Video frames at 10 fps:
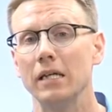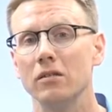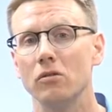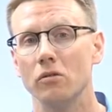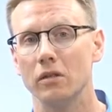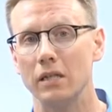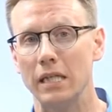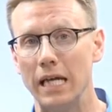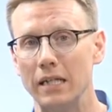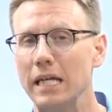So
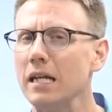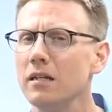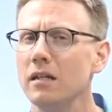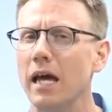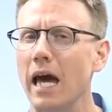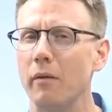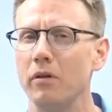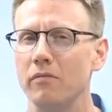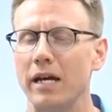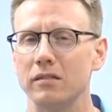again, get into the habit
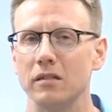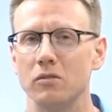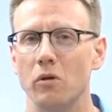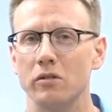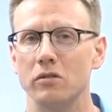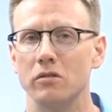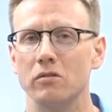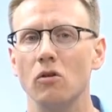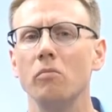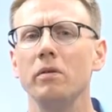of asking questions.
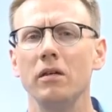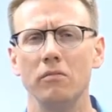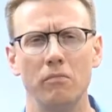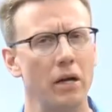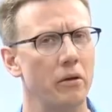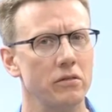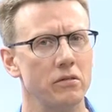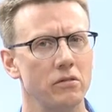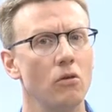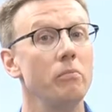Don't be
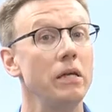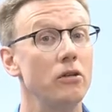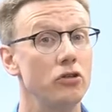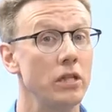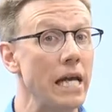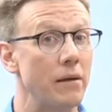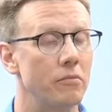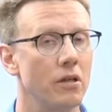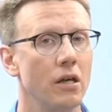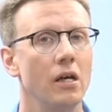embarrassed. Don't be ashamed.